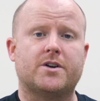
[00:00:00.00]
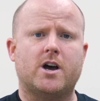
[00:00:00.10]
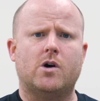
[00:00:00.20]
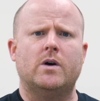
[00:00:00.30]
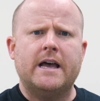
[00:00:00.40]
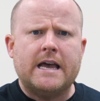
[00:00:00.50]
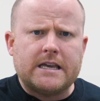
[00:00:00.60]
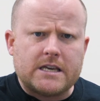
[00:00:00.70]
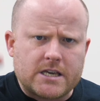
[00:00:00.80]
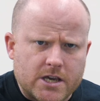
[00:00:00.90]
know,
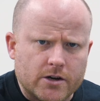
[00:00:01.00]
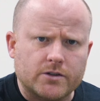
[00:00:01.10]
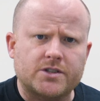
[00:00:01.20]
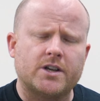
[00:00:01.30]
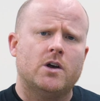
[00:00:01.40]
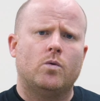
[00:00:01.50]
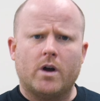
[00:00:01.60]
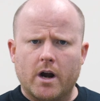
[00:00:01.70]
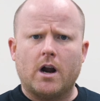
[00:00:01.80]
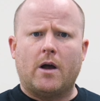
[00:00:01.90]
here's
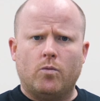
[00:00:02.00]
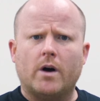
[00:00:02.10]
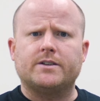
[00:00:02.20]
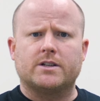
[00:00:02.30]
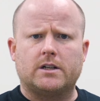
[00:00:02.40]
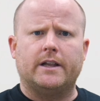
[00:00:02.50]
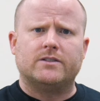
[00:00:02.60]
where I want to click.